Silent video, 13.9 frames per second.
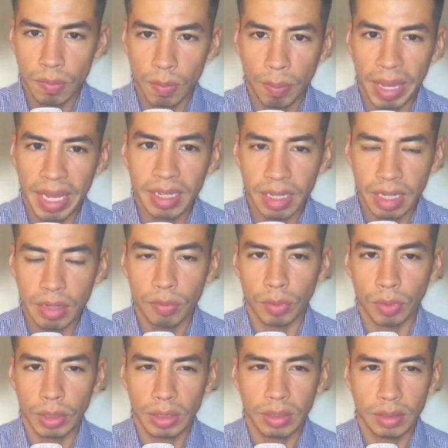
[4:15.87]
paid
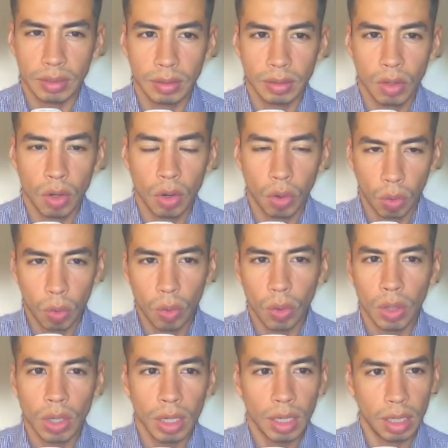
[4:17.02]
invoice. Or,